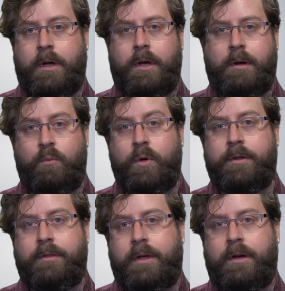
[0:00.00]

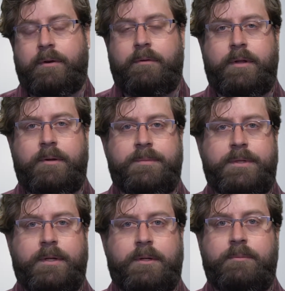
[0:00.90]
with algorithms
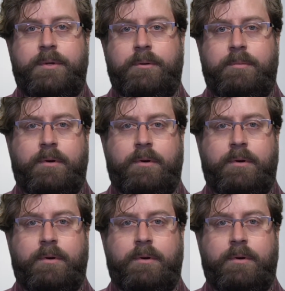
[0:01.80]
and computer